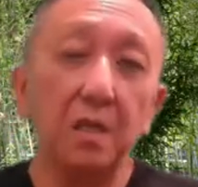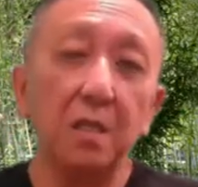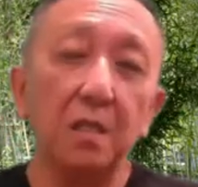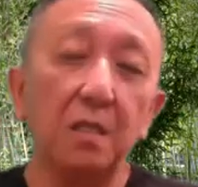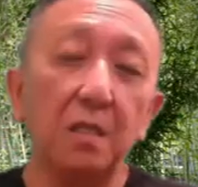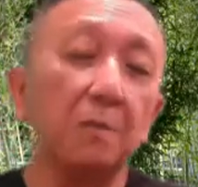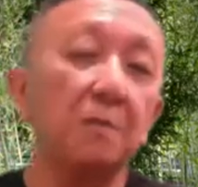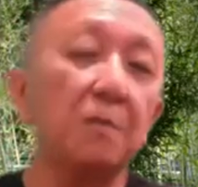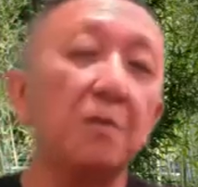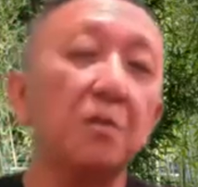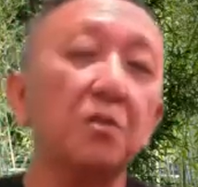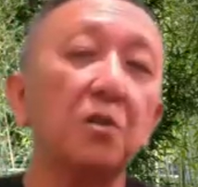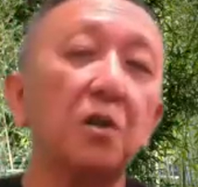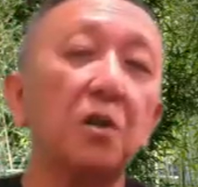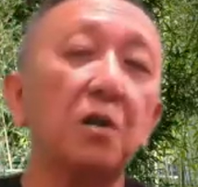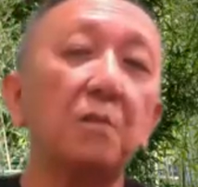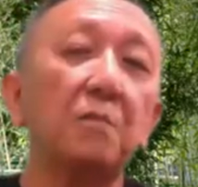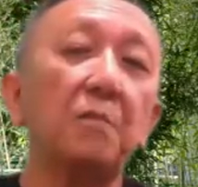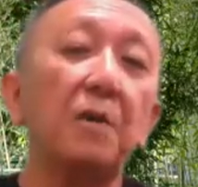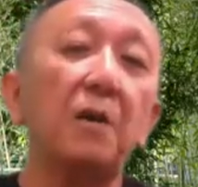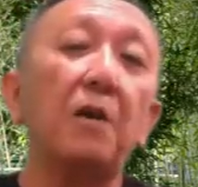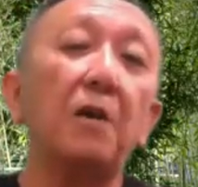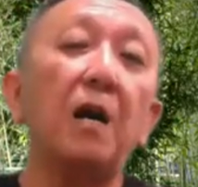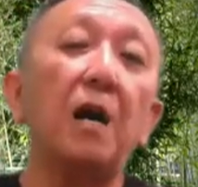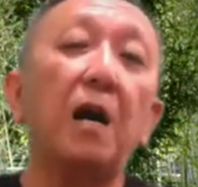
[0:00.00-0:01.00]
There'll be talk
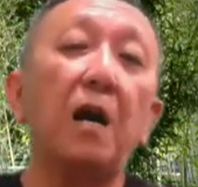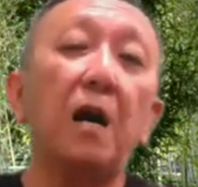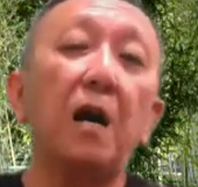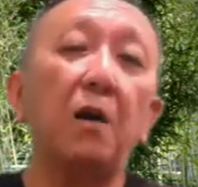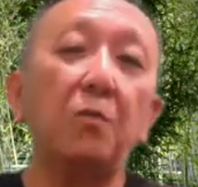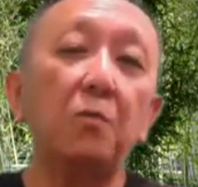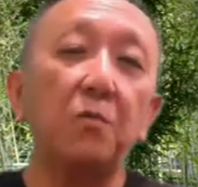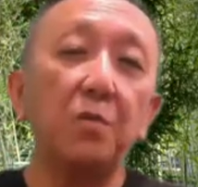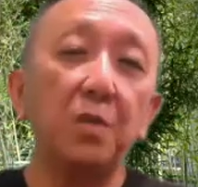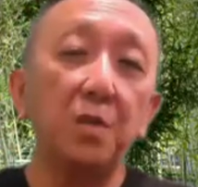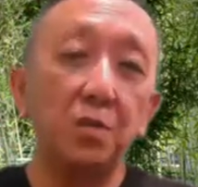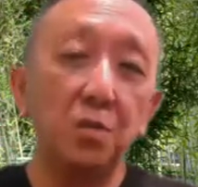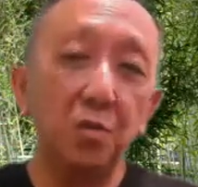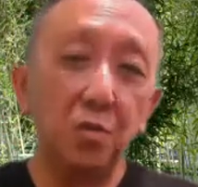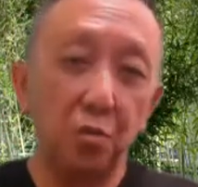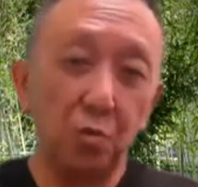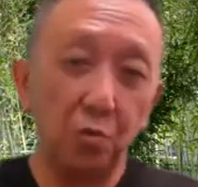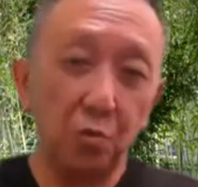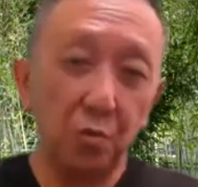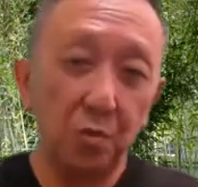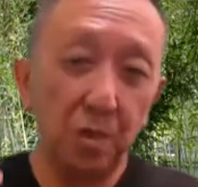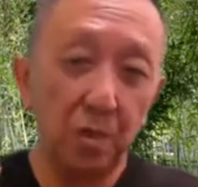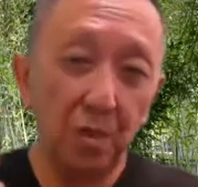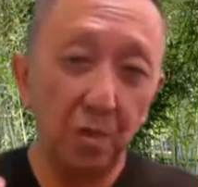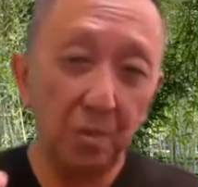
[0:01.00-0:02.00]
about how we
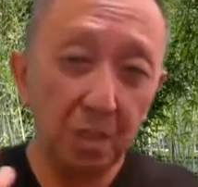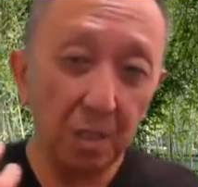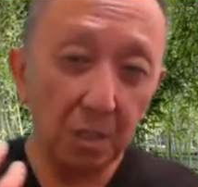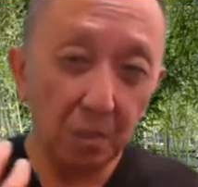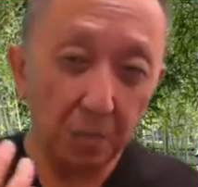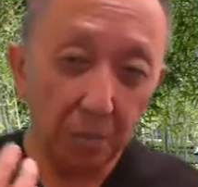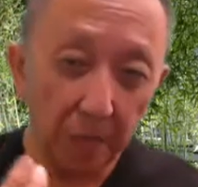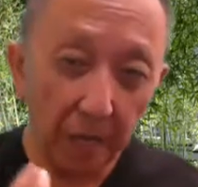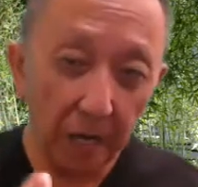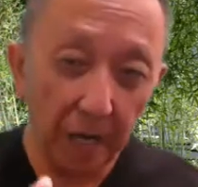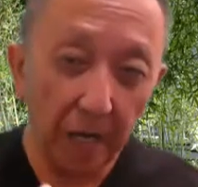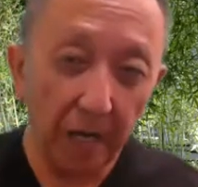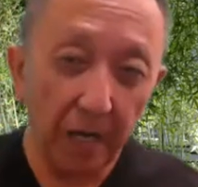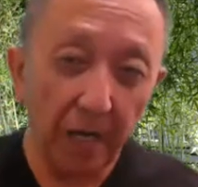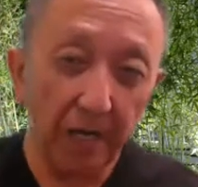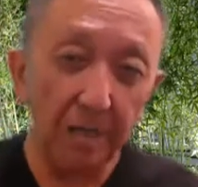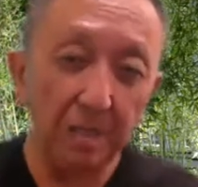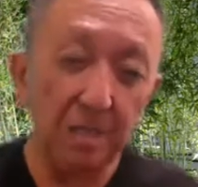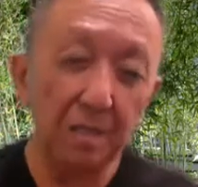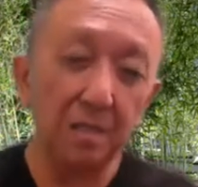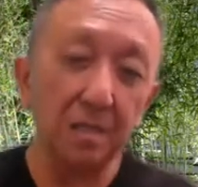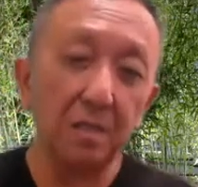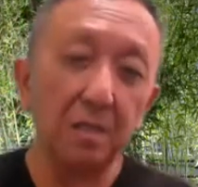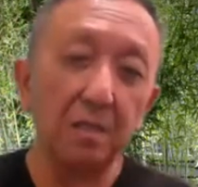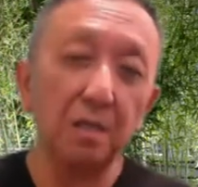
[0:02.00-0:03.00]
use our spine
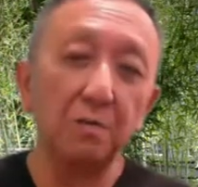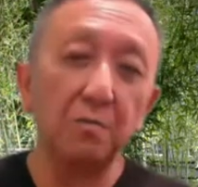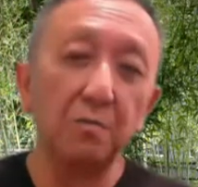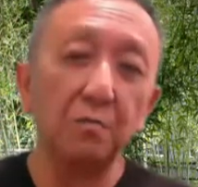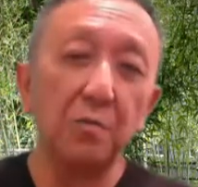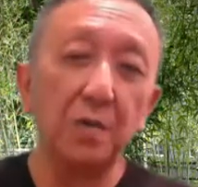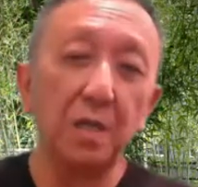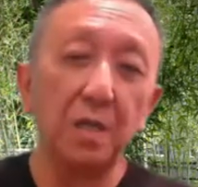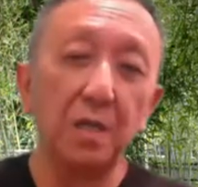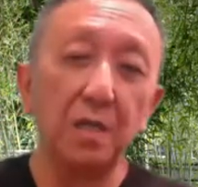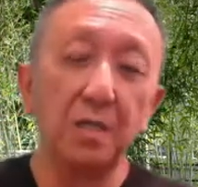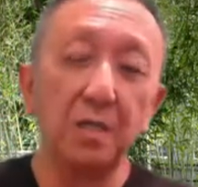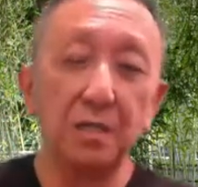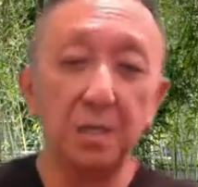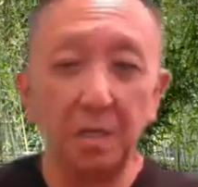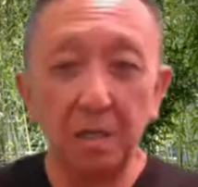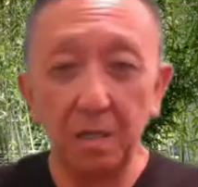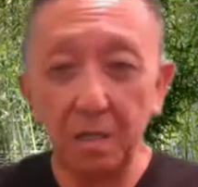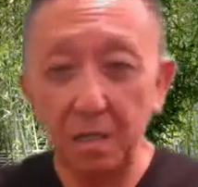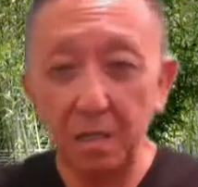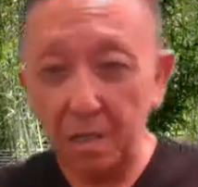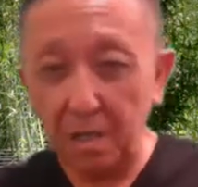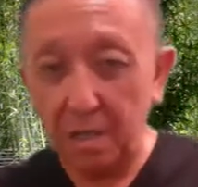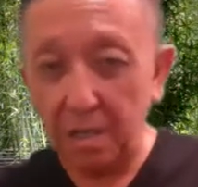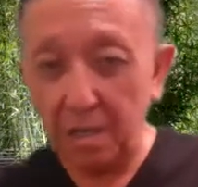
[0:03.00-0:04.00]
in certain ways.
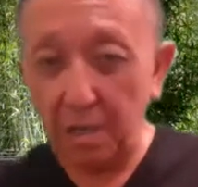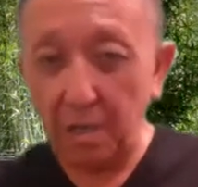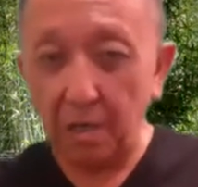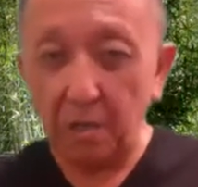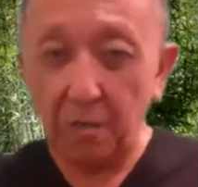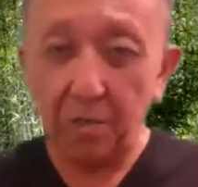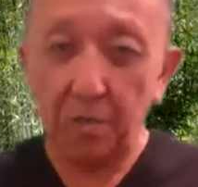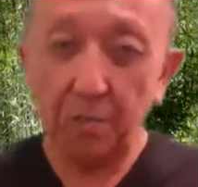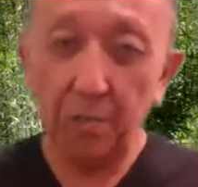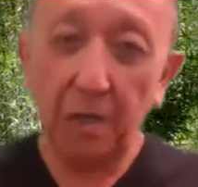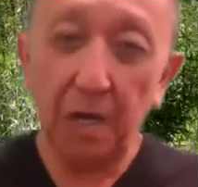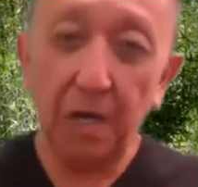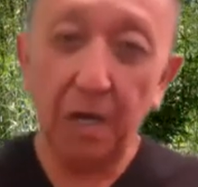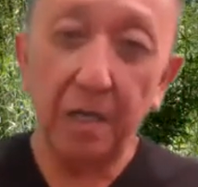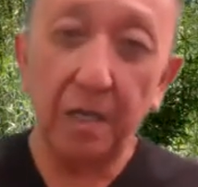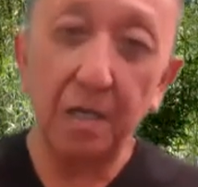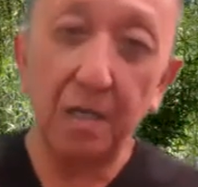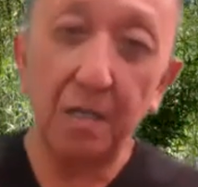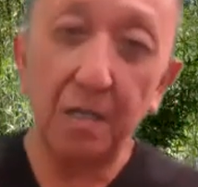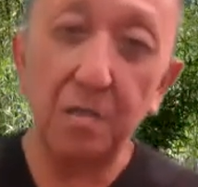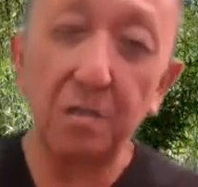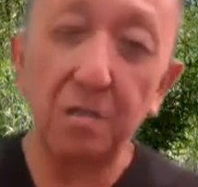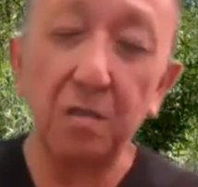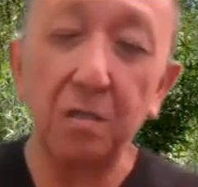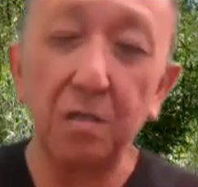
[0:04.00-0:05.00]
Our spine
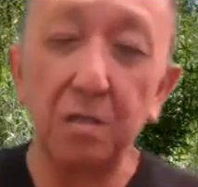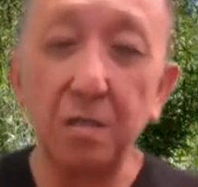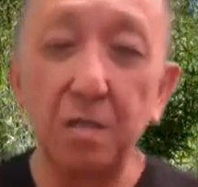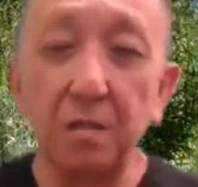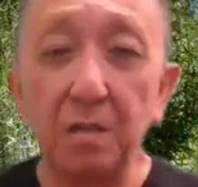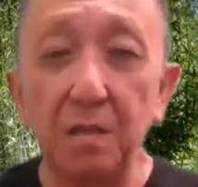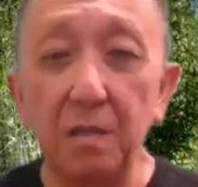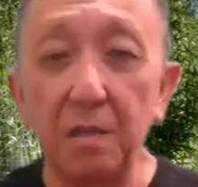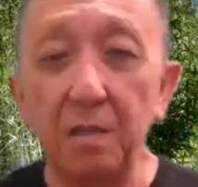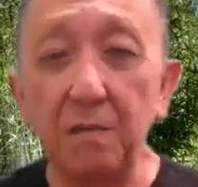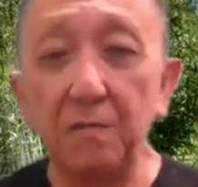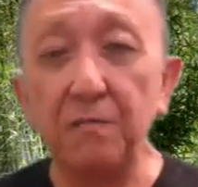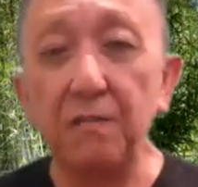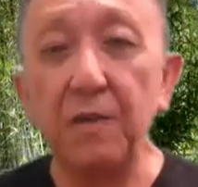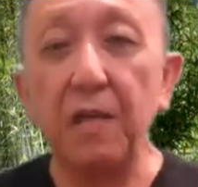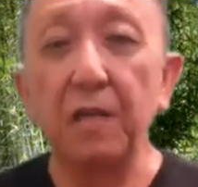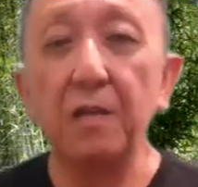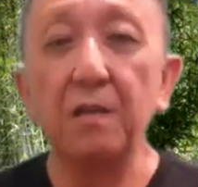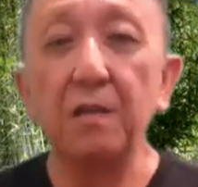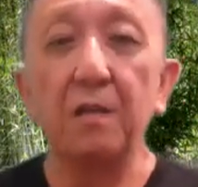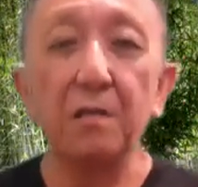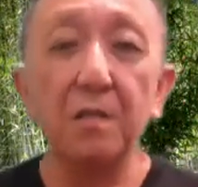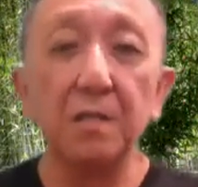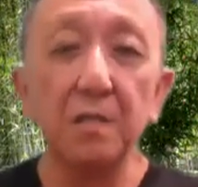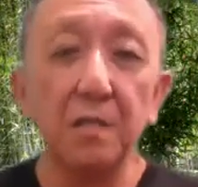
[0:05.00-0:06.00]
has got a
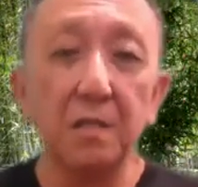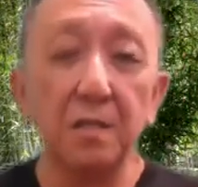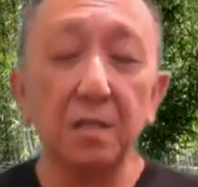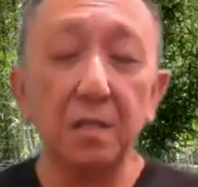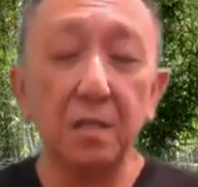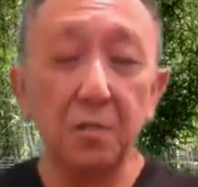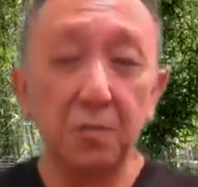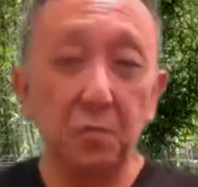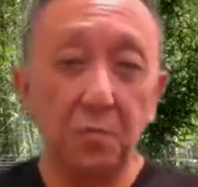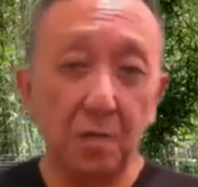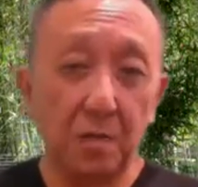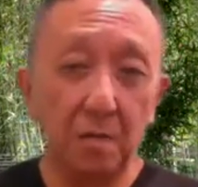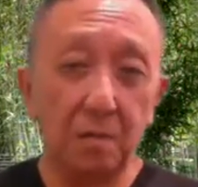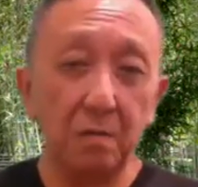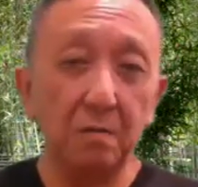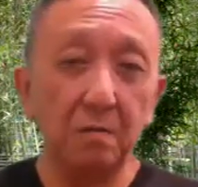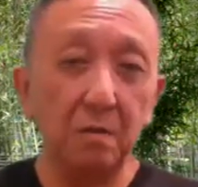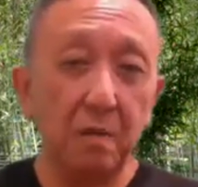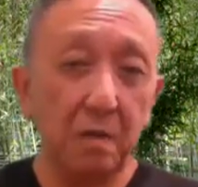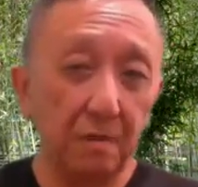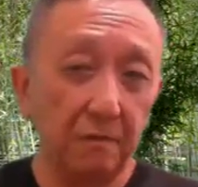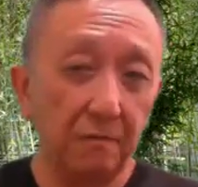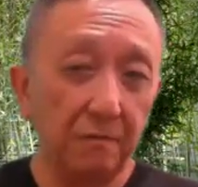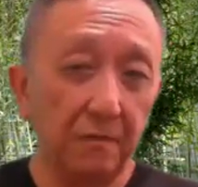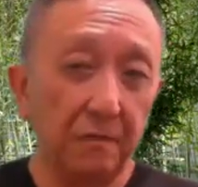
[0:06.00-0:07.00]
effect on us as well,
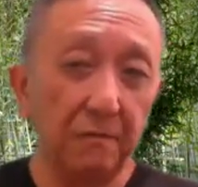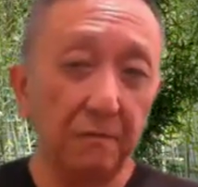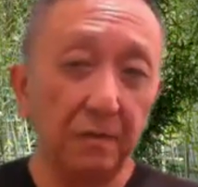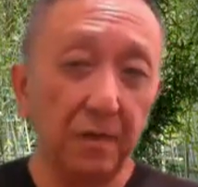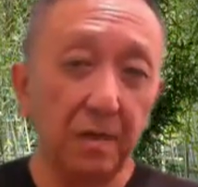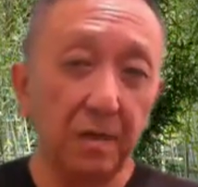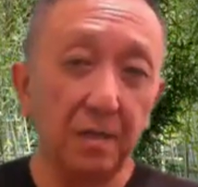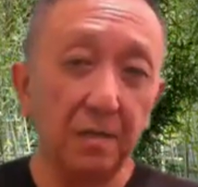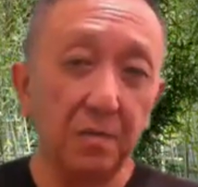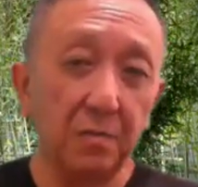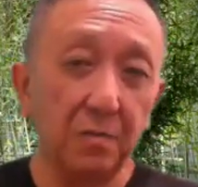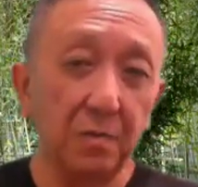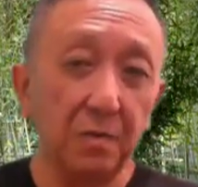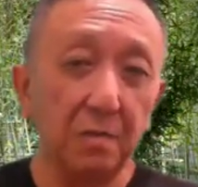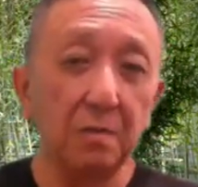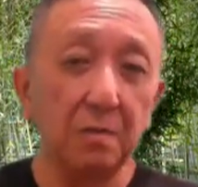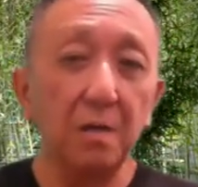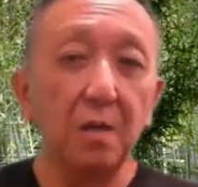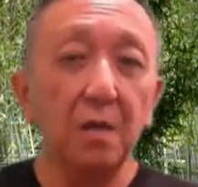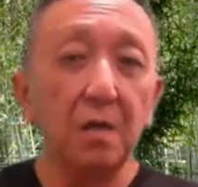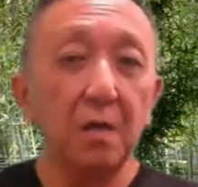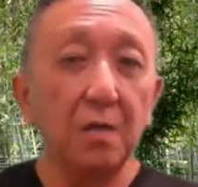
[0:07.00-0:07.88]
health effect as well.